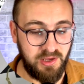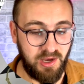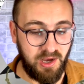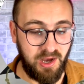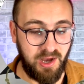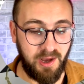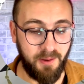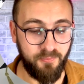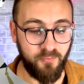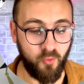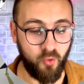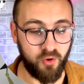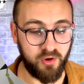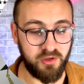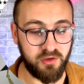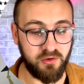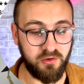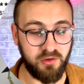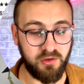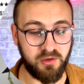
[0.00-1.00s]
um, or
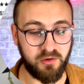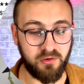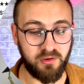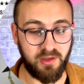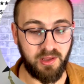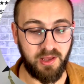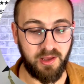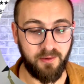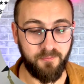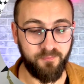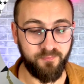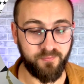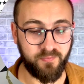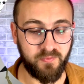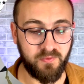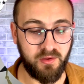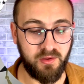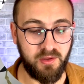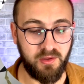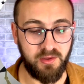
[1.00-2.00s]
little little um,
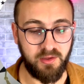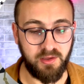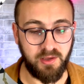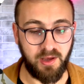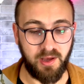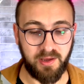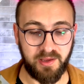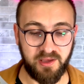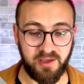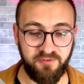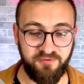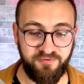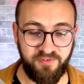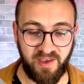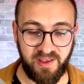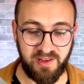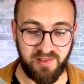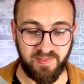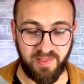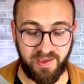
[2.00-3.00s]
uh,
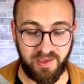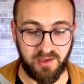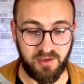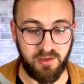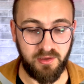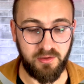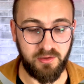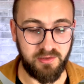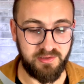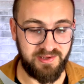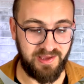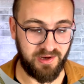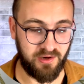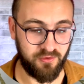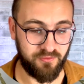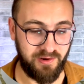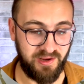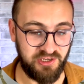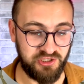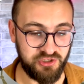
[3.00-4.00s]
confetti like
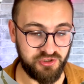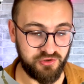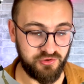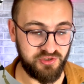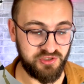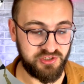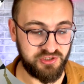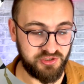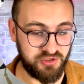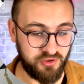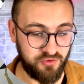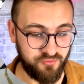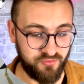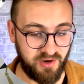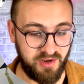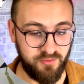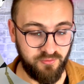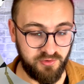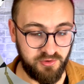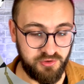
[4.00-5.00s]
decoration. So this is a
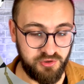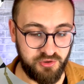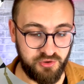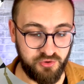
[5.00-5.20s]
great one to